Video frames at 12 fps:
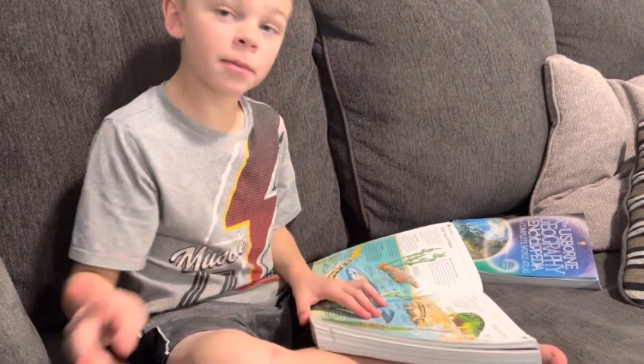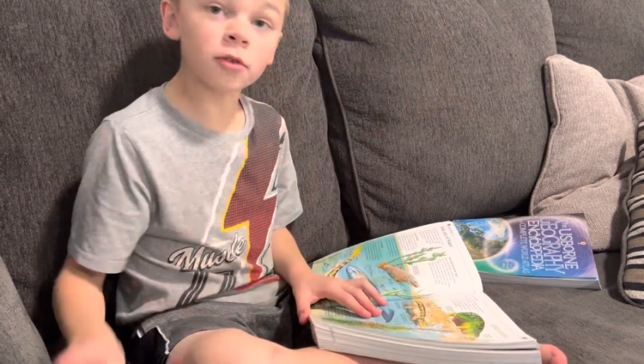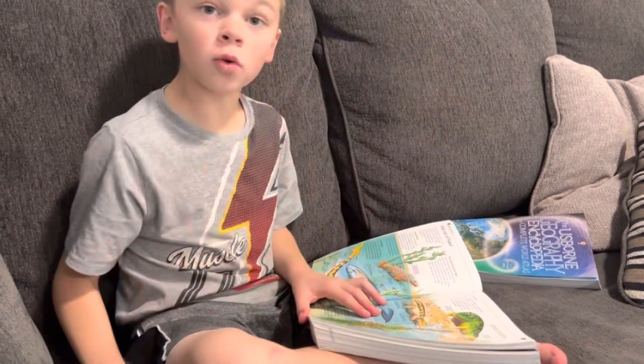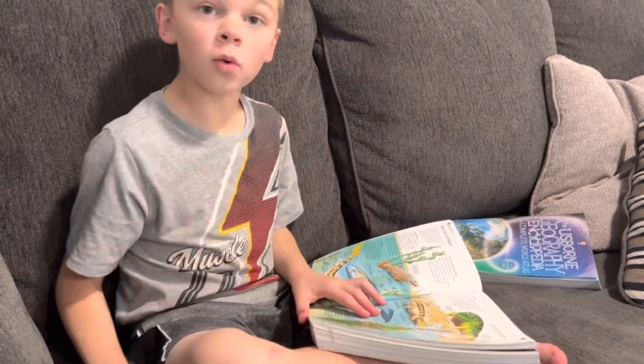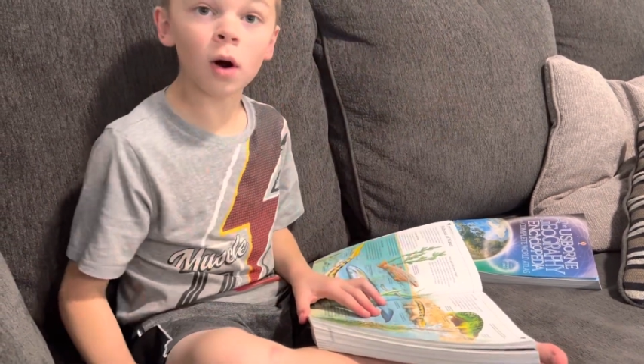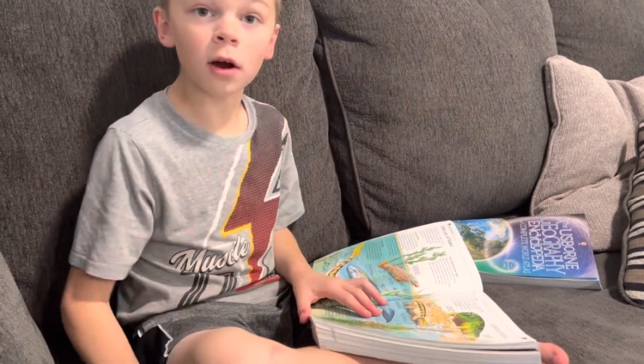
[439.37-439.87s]
of
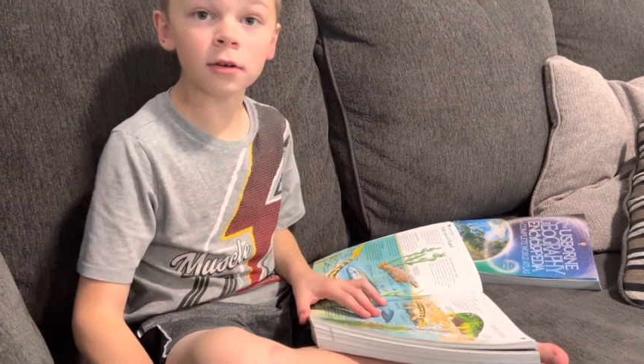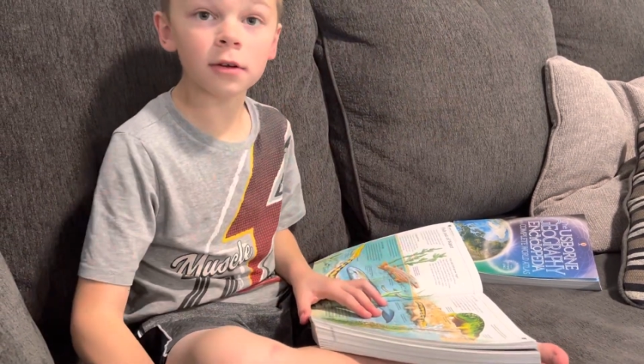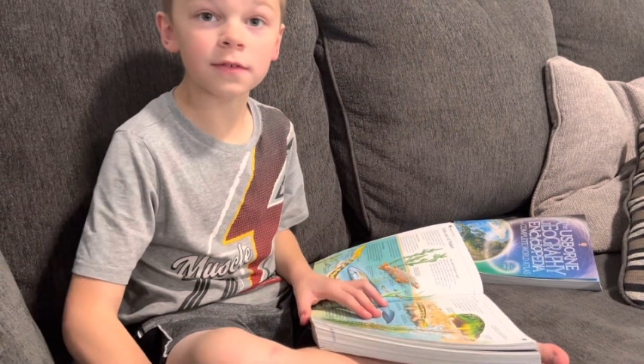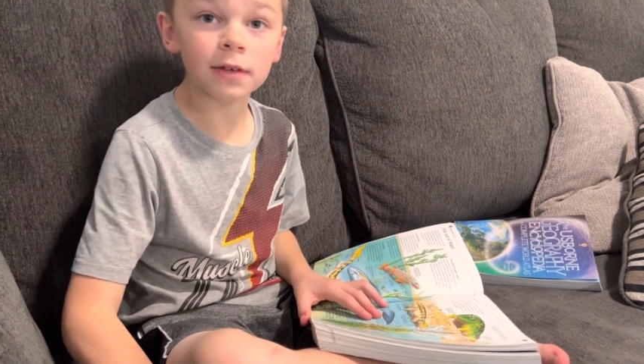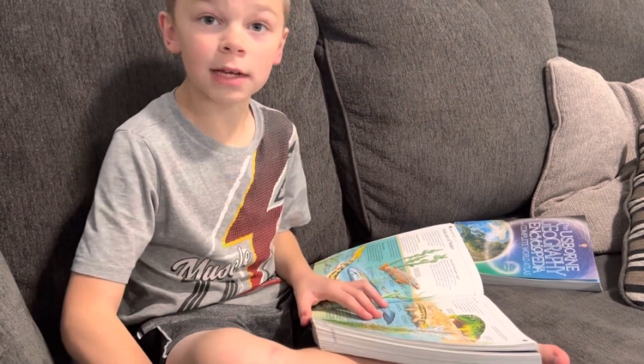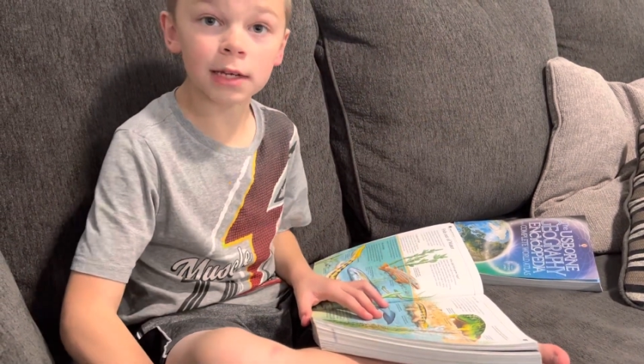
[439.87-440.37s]
the water
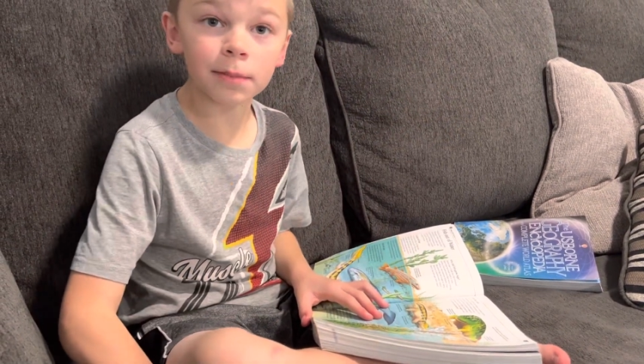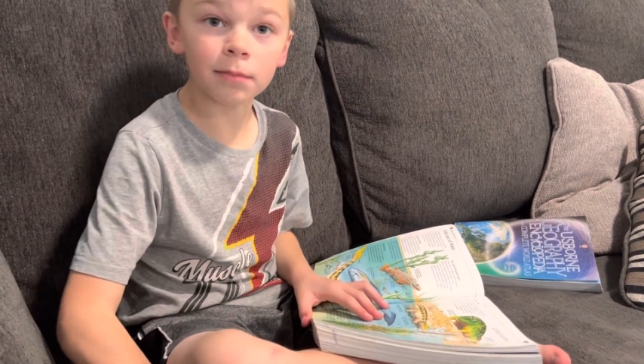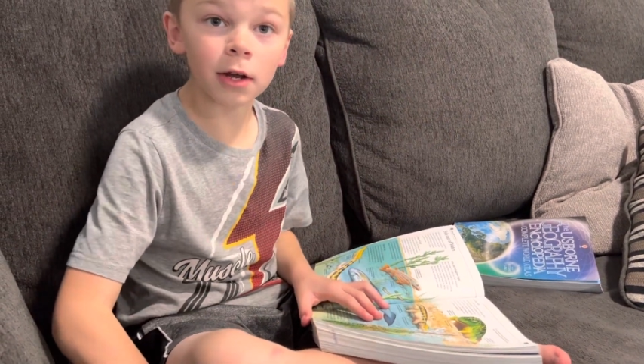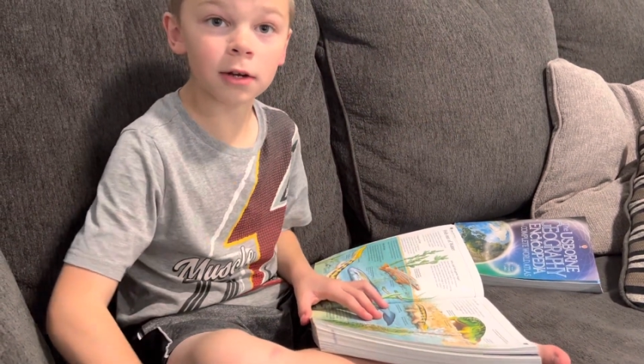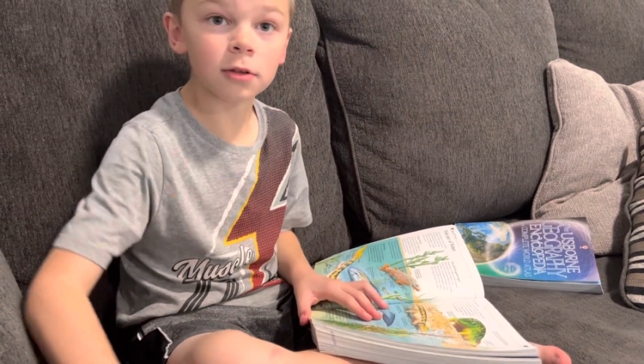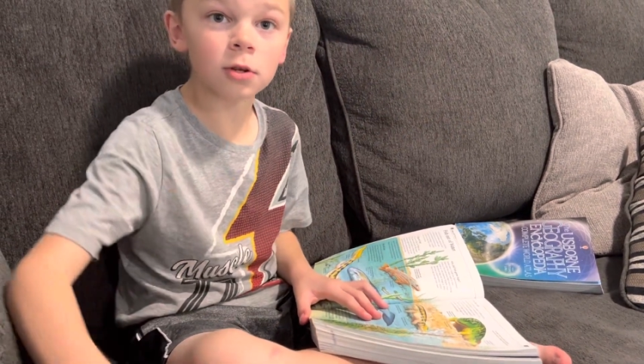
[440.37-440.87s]
if any
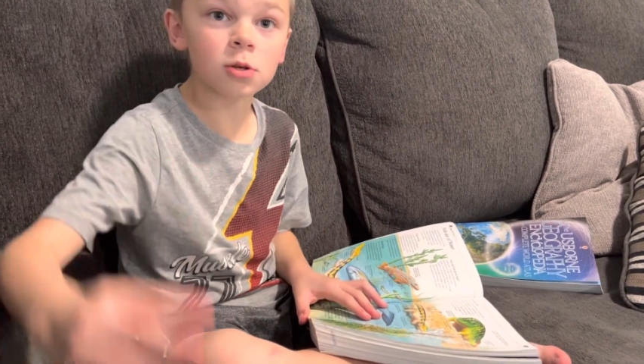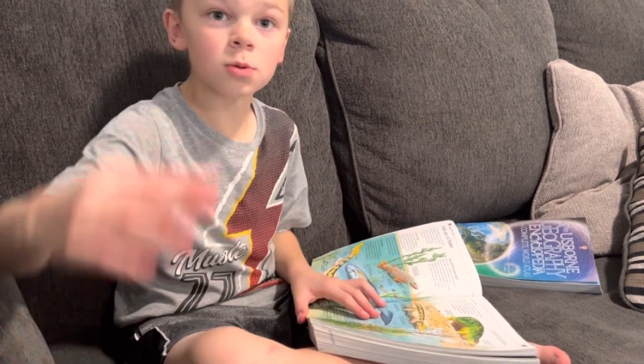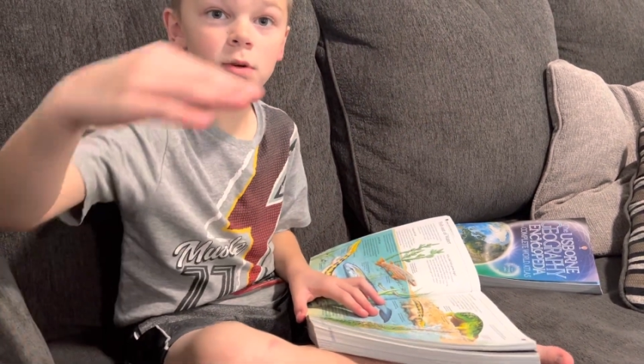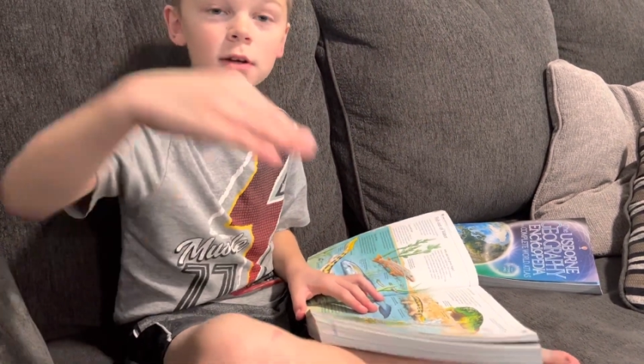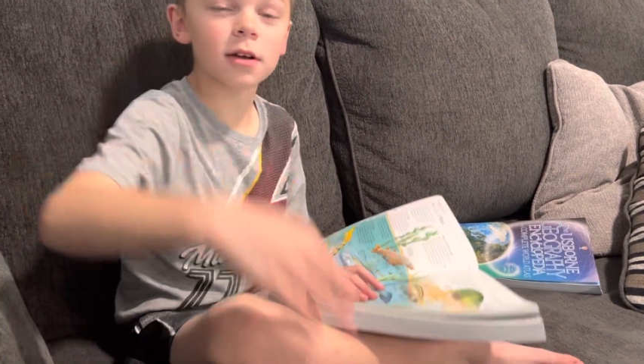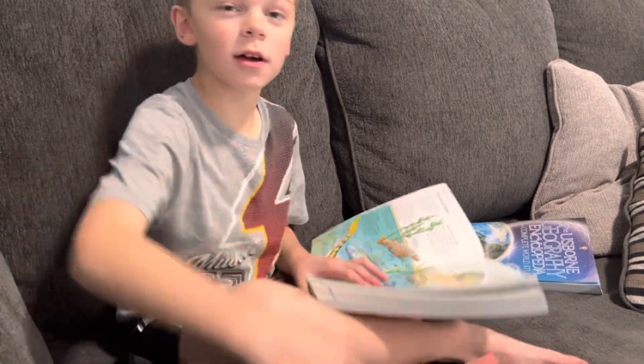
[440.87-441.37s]
predators were
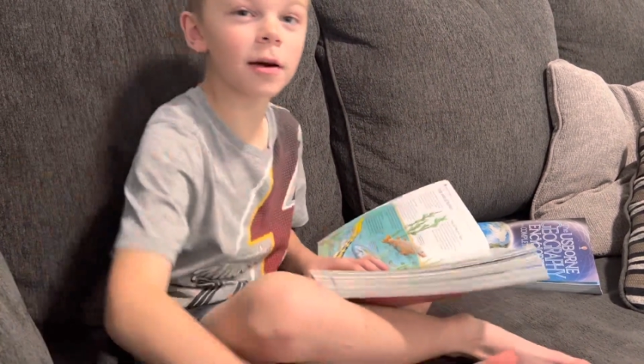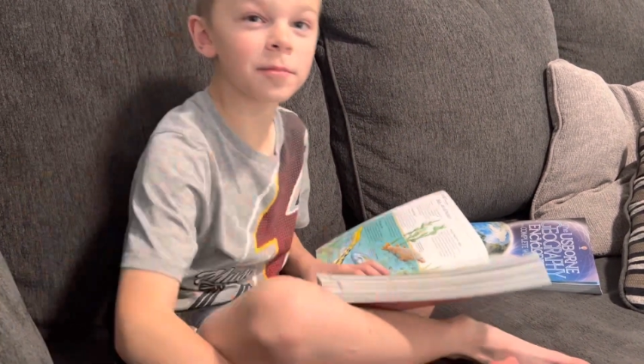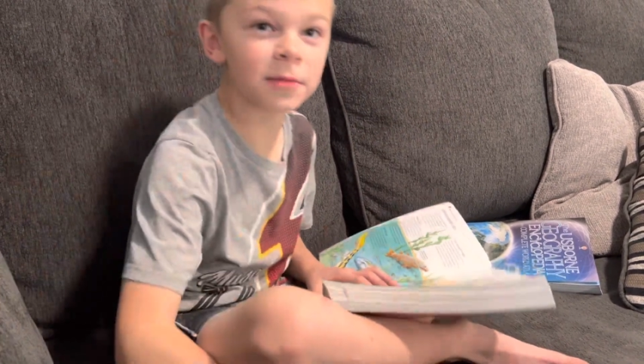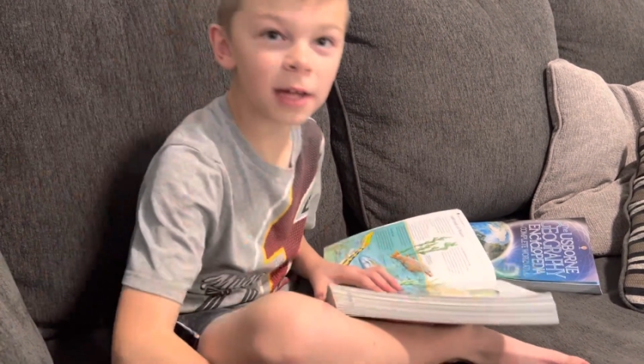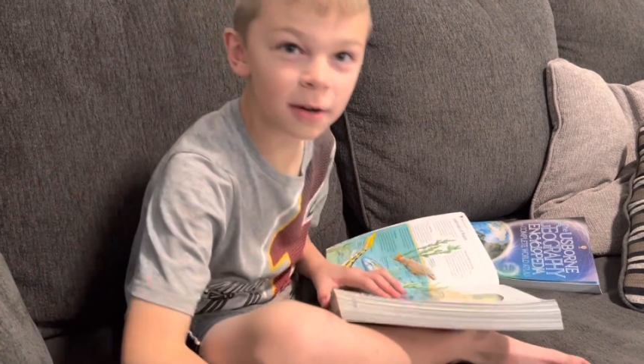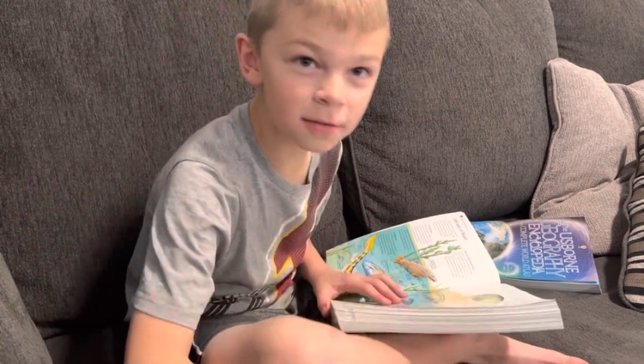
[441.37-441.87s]
going to come
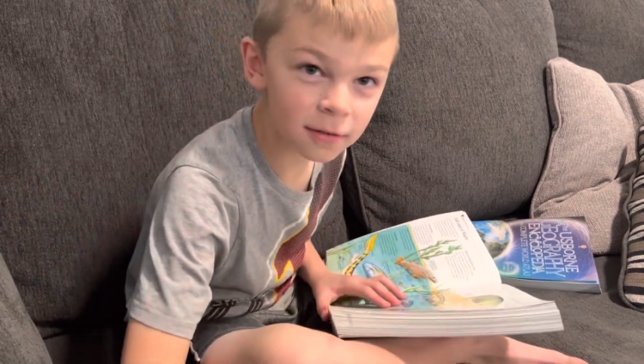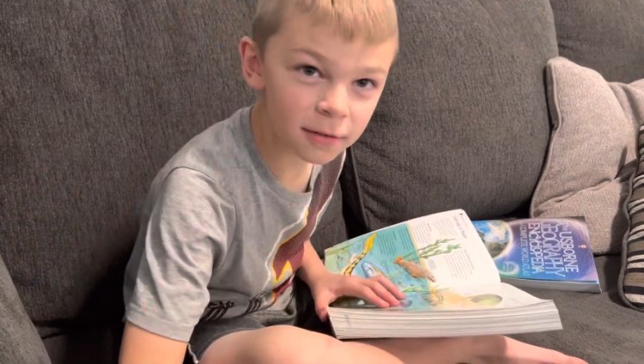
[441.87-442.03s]
down.